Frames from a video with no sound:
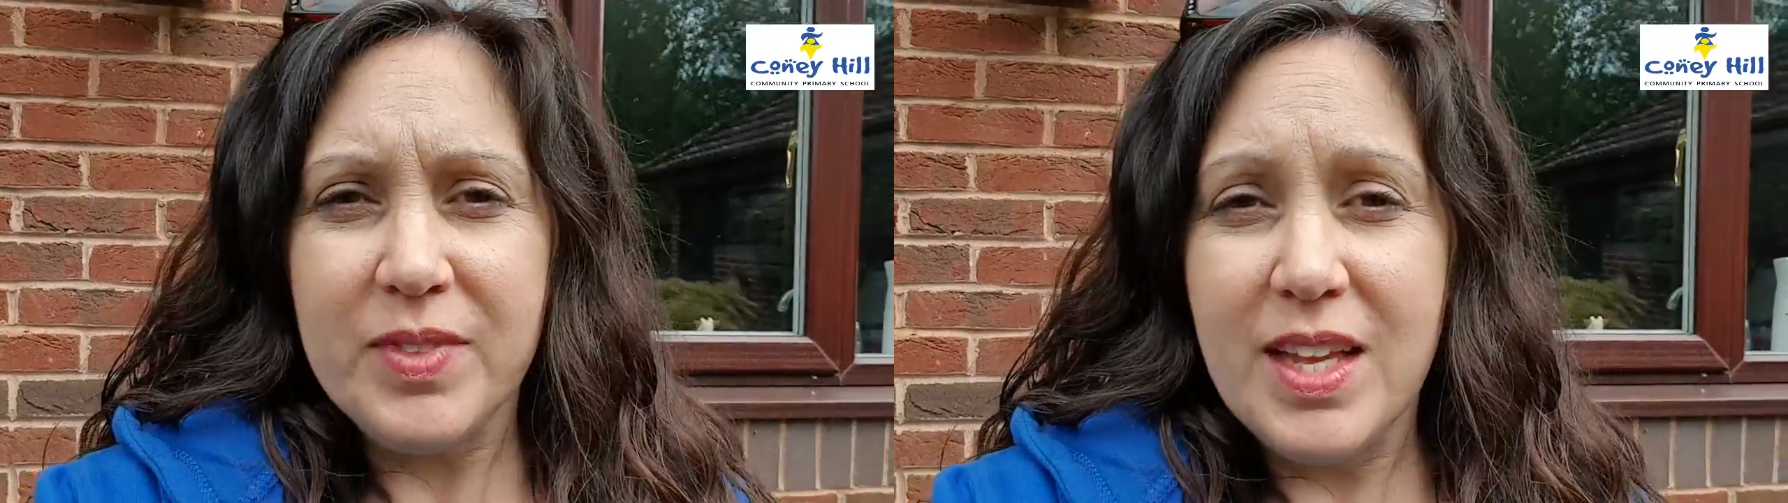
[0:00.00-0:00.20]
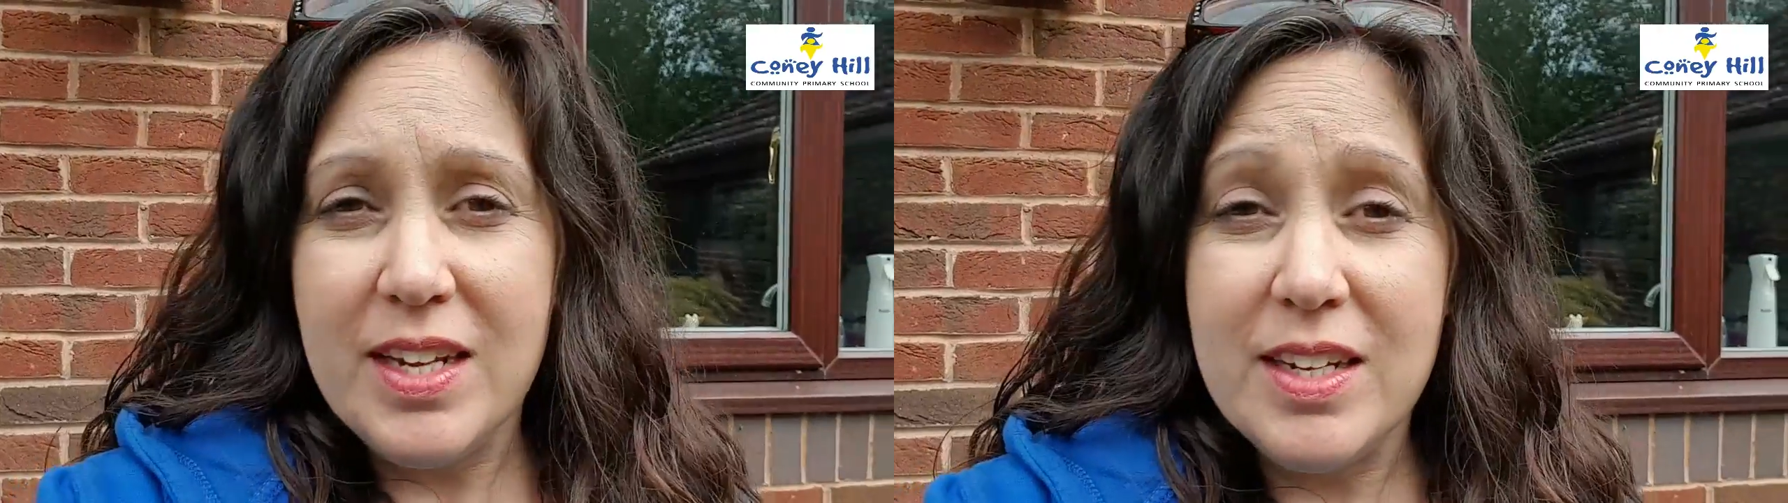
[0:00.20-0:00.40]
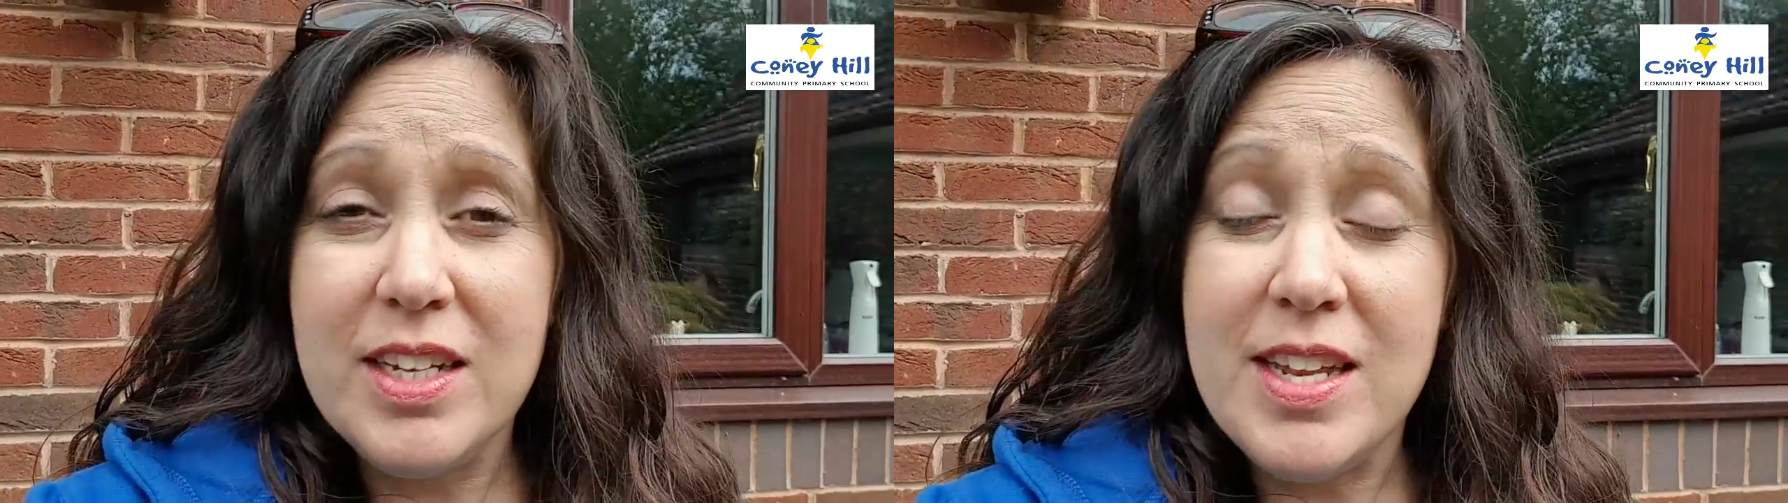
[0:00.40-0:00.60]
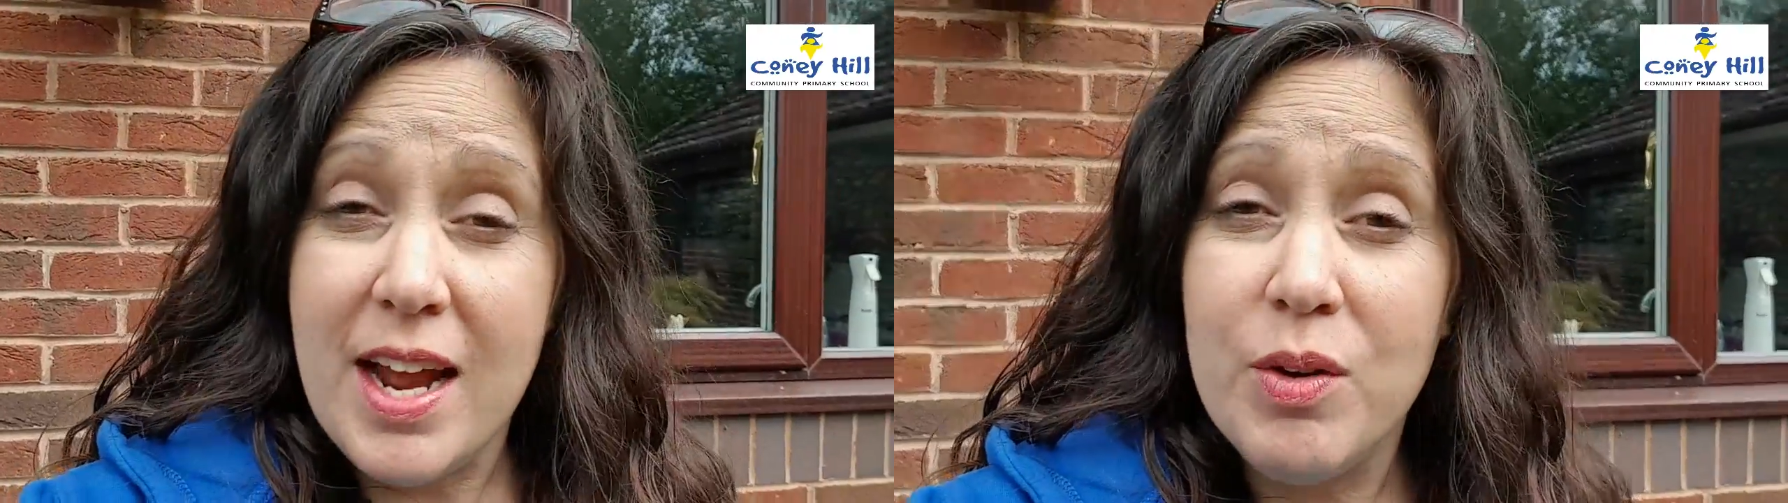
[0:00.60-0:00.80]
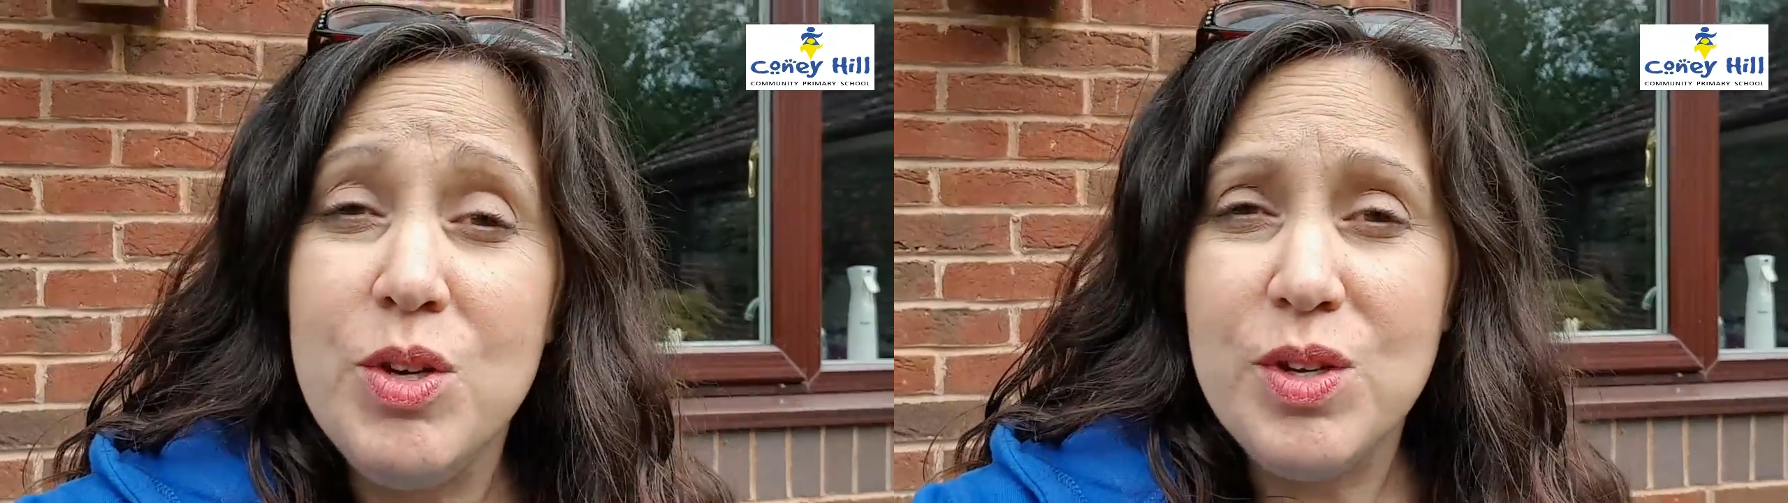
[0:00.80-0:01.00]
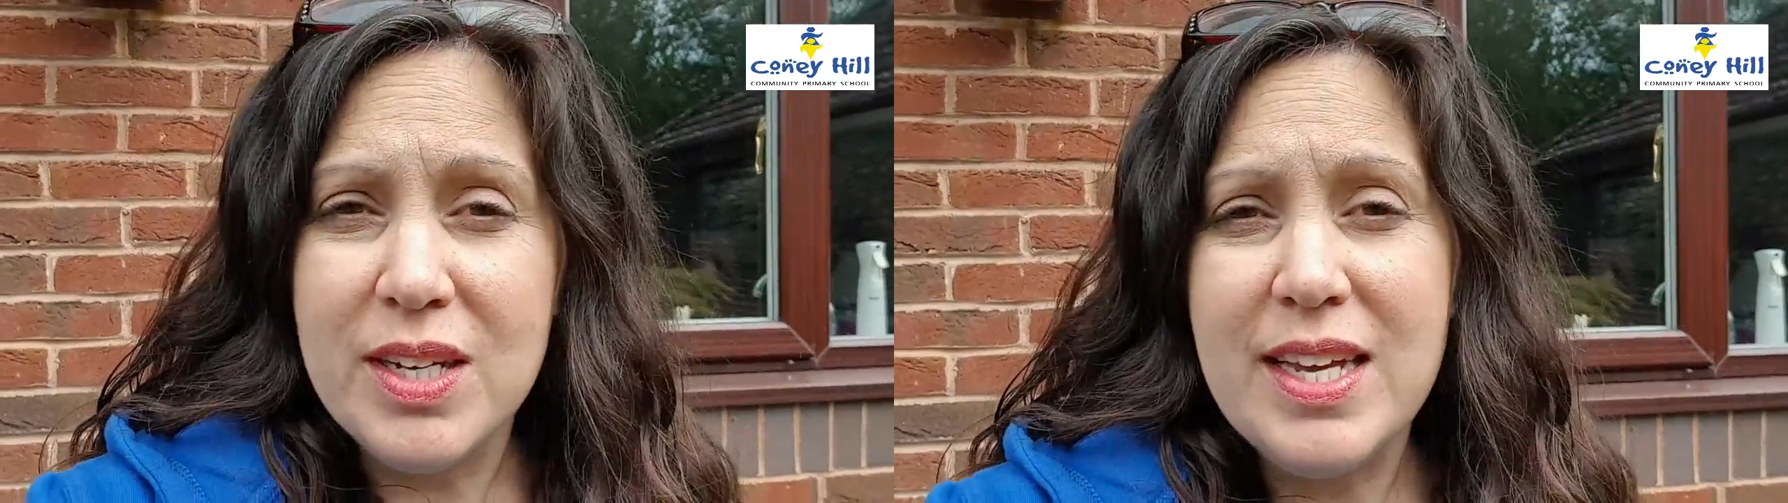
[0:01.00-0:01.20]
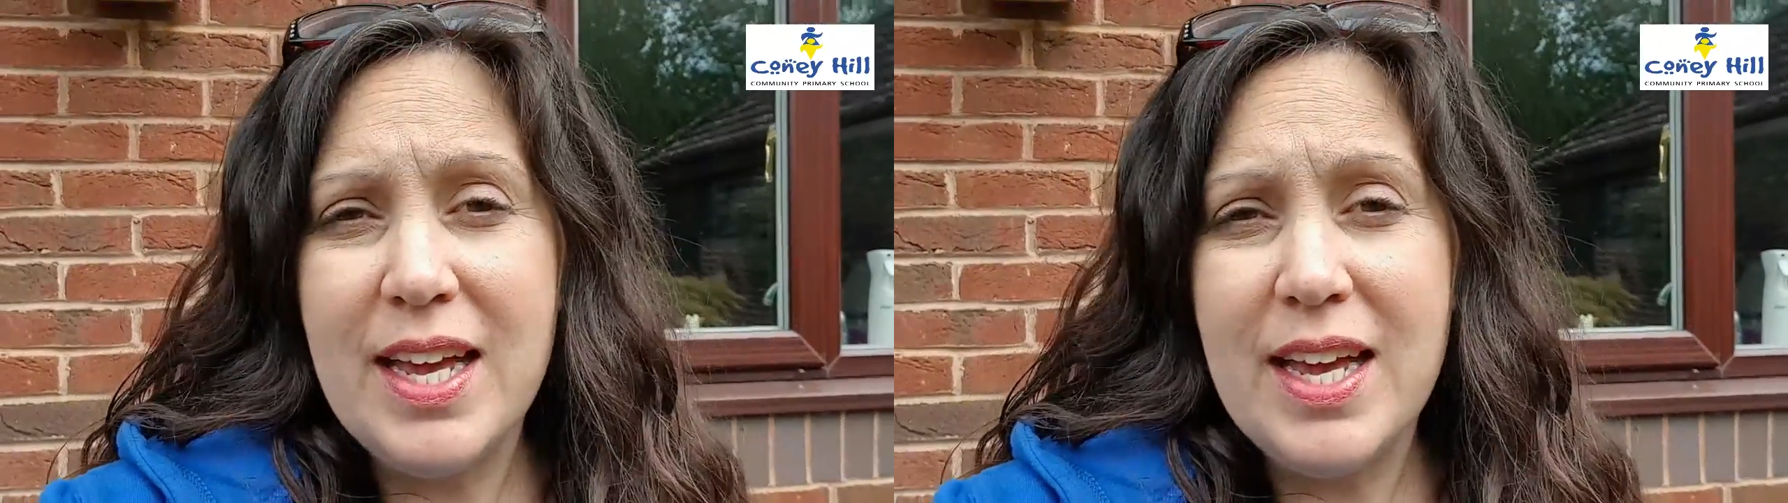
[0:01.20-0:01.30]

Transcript: then now you can